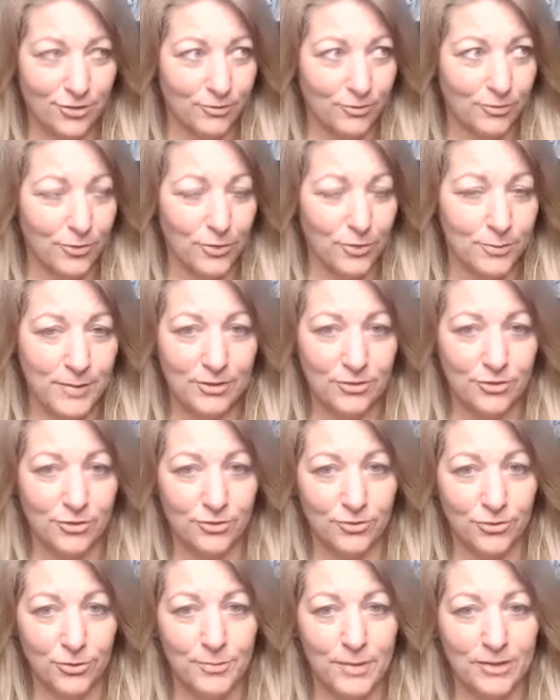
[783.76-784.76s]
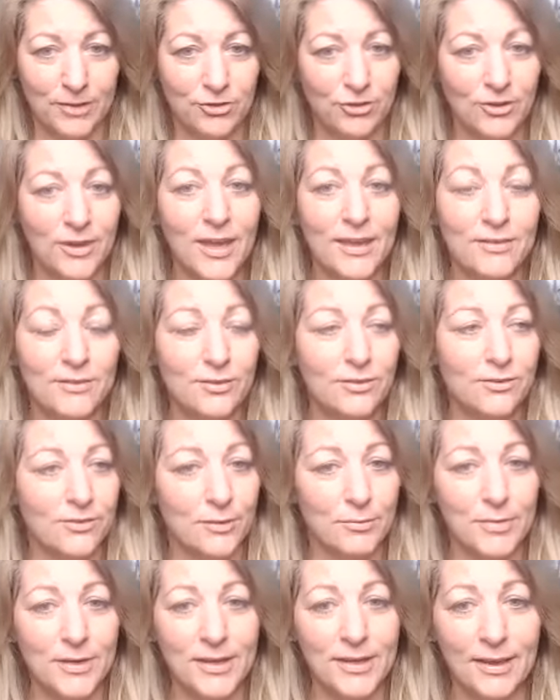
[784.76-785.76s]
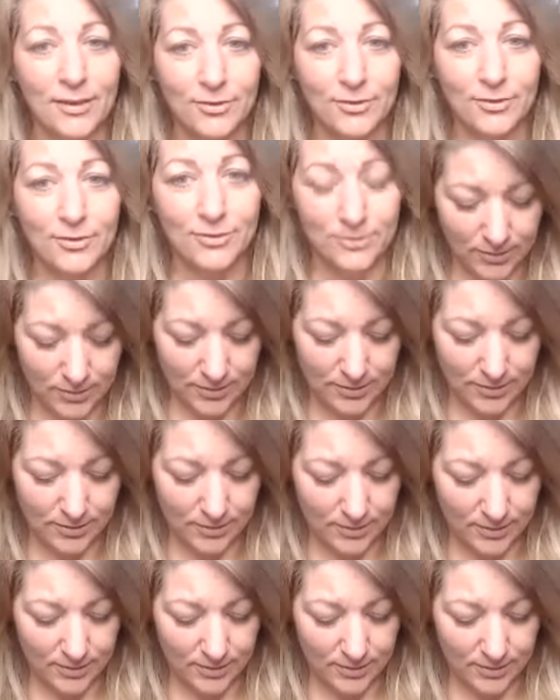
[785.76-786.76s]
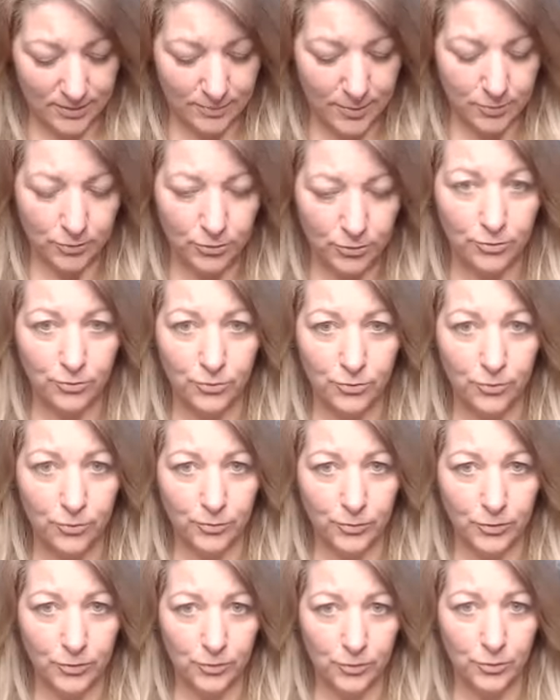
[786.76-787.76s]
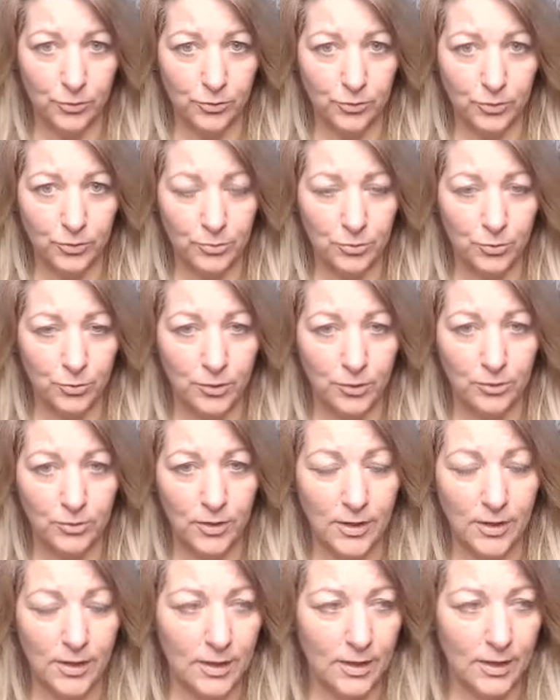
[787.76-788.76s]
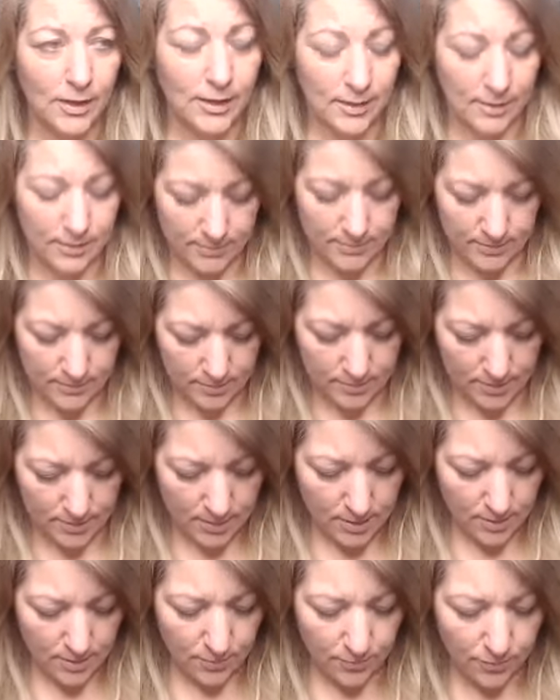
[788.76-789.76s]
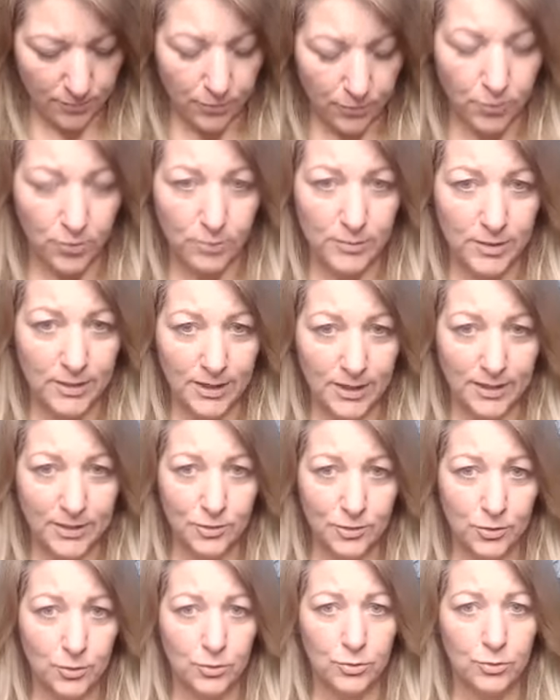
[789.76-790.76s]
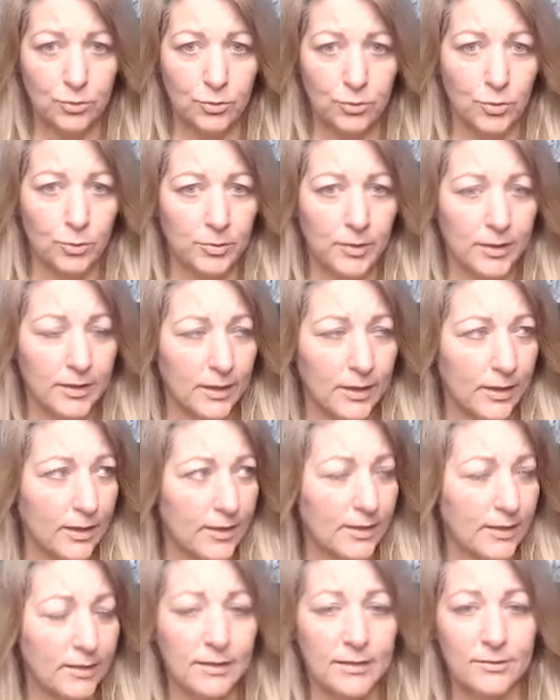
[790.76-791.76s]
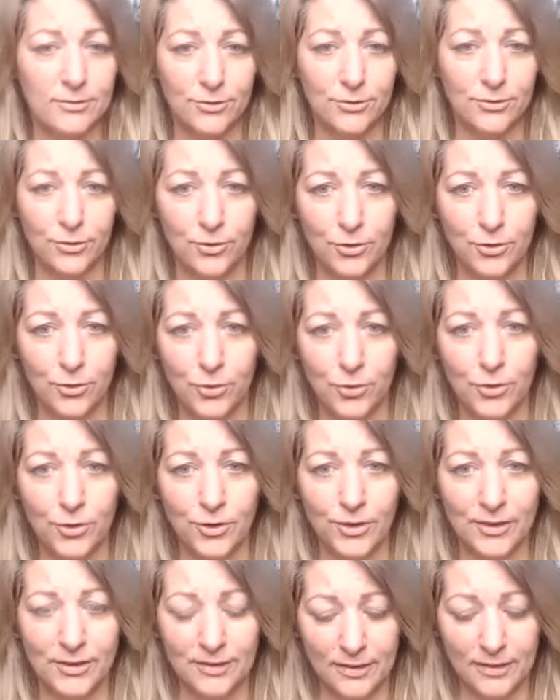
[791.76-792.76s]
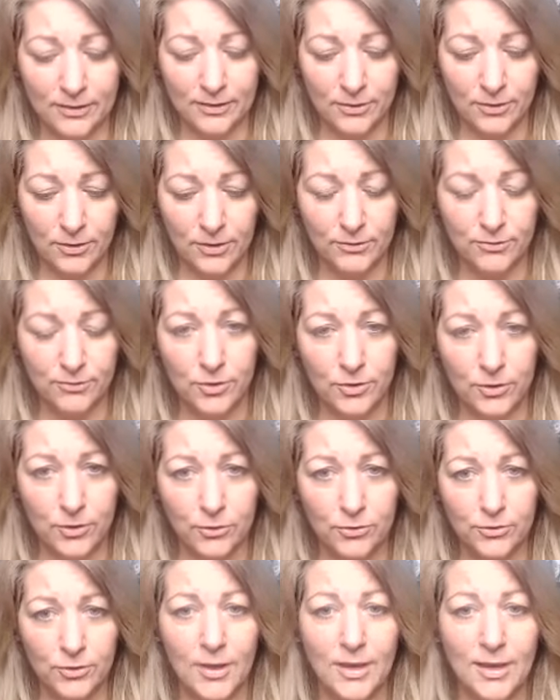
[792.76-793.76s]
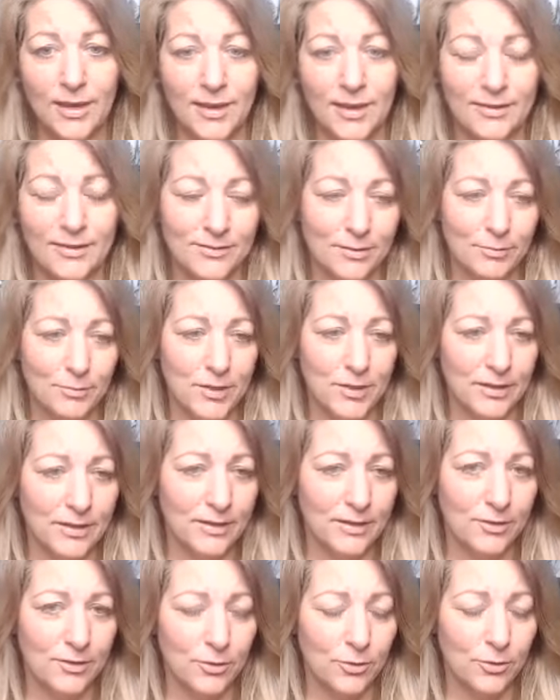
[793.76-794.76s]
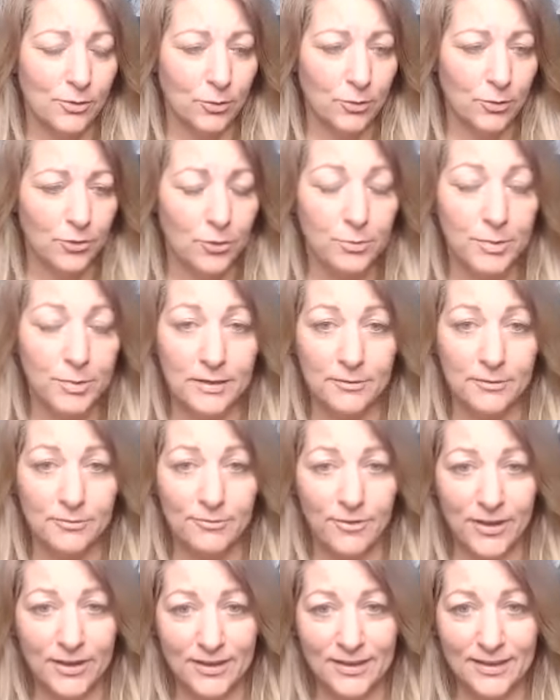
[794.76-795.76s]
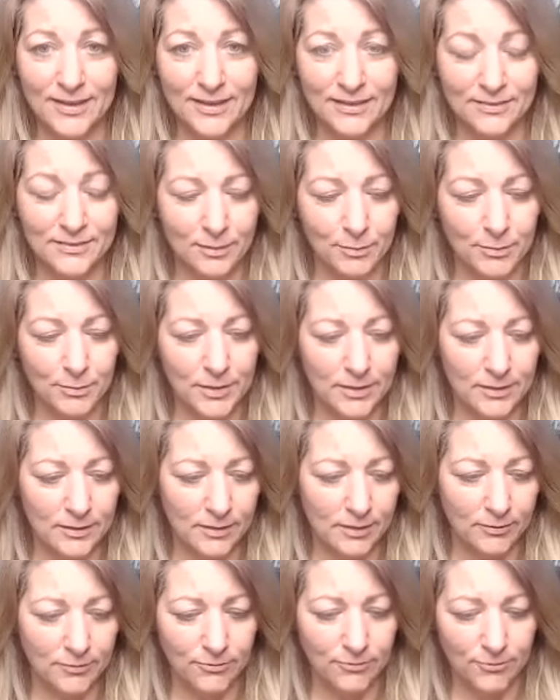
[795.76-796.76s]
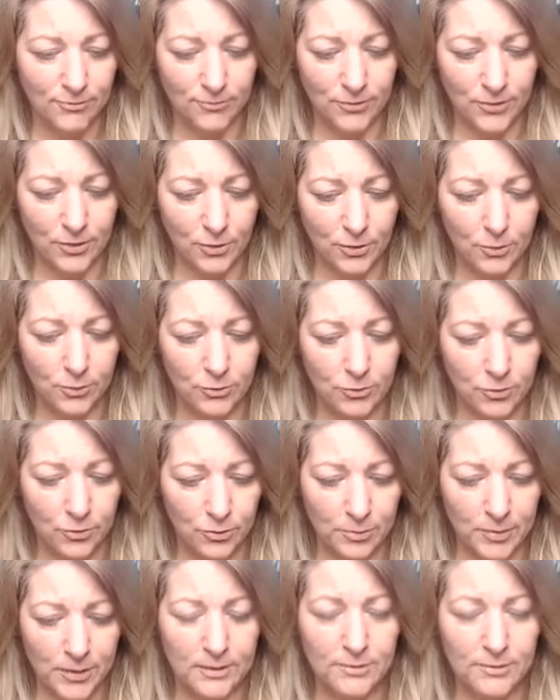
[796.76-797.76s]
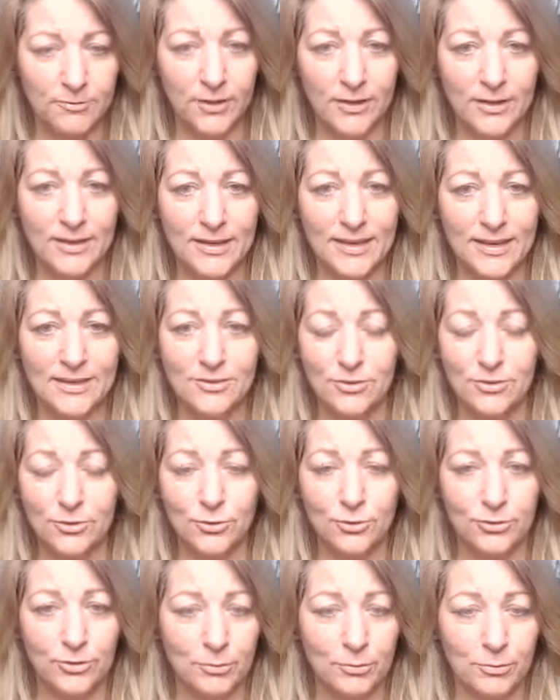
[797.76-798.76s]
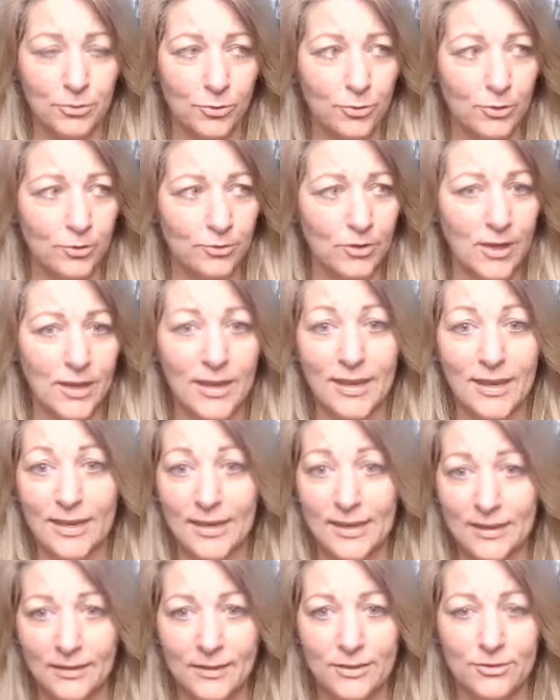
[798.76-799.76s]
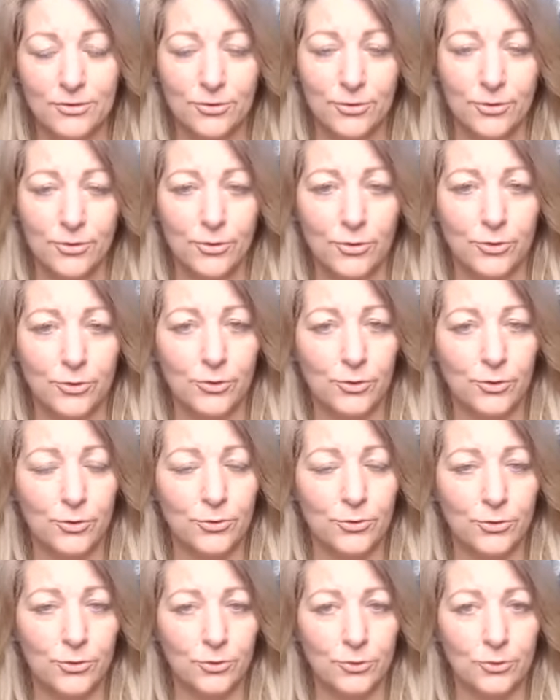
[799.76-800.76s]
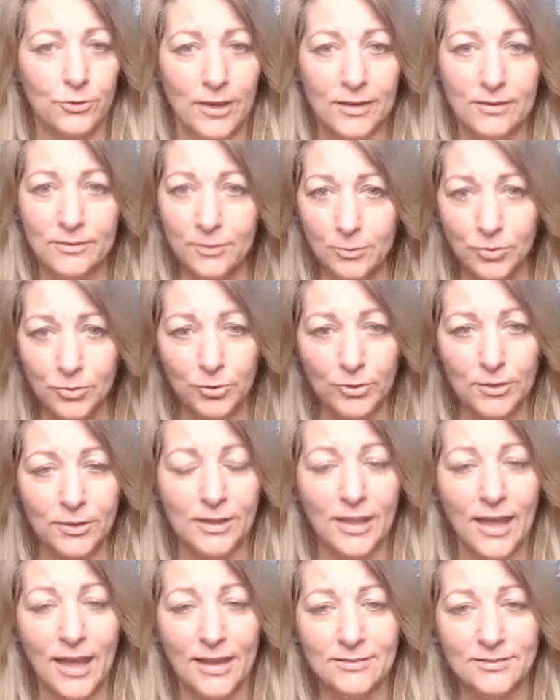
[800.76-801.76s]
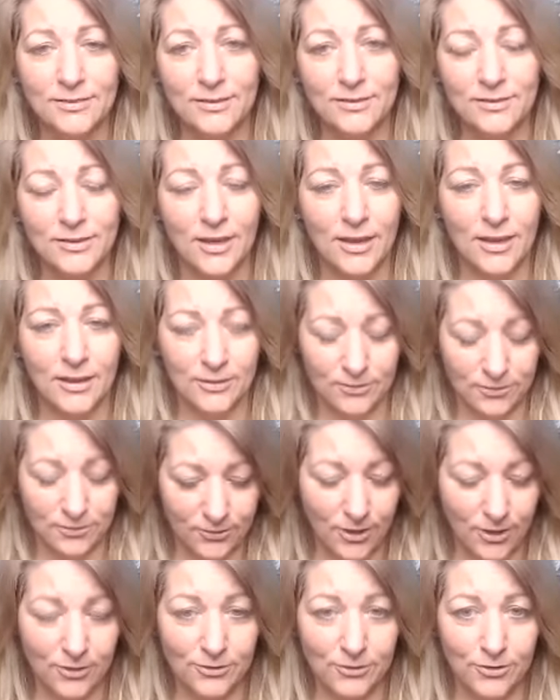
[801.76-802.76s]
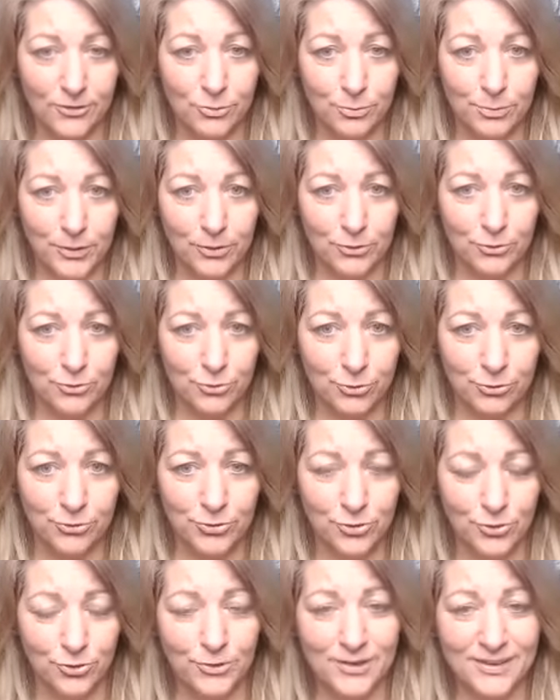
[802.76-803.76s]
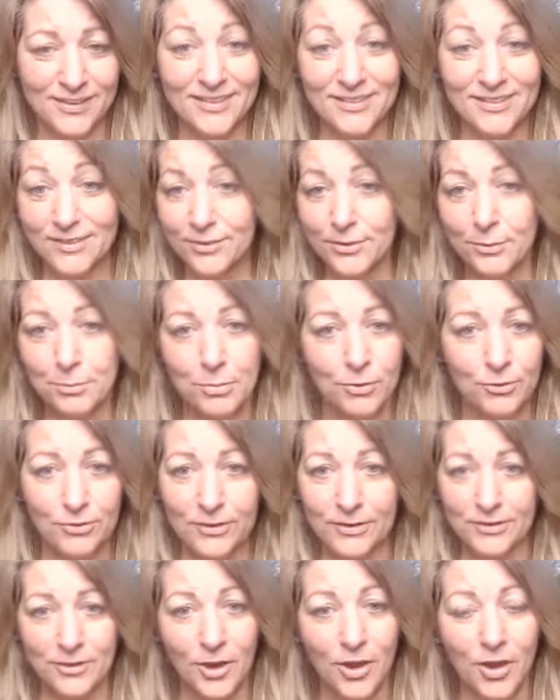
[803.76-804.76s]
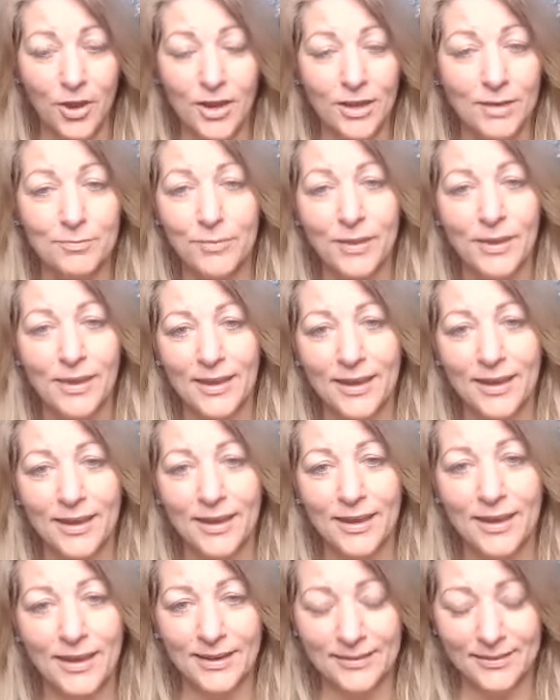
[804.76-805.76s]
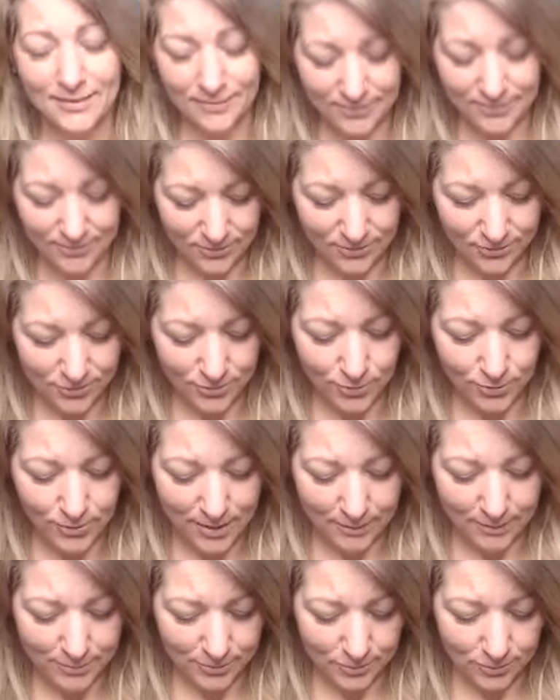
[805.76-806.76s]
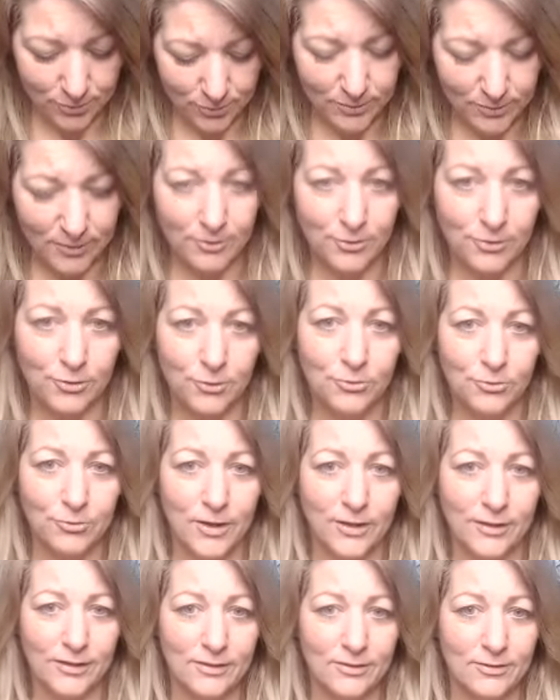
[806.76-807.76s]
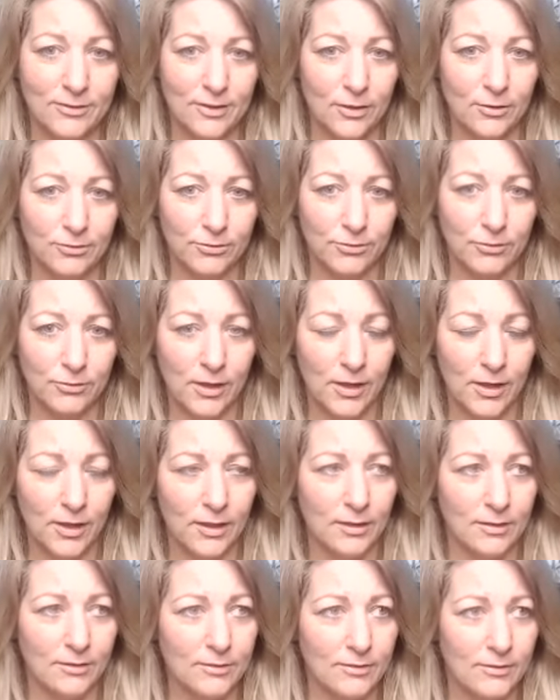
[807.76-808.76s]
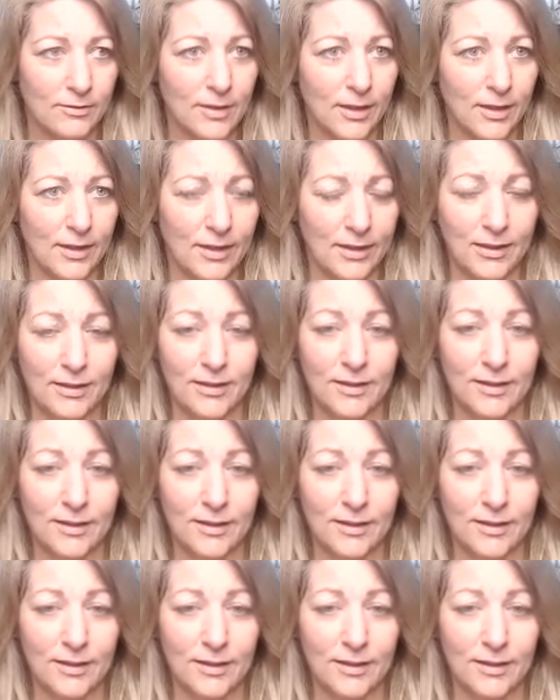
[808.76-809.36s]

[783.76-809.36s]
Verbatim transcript: formation, formation. So somebody else in here is about to f- do some sort of uh, forming a new group, like a healing circle, and it's in our Virgos, is somebody, you know, or you're being invited in, somebody in the, you know, you're being invited into some sort of healing circle or to take some sort of classes, start the spiritual journey. This is a perfect time. Uh, this is your opportunity to find yourself, uh,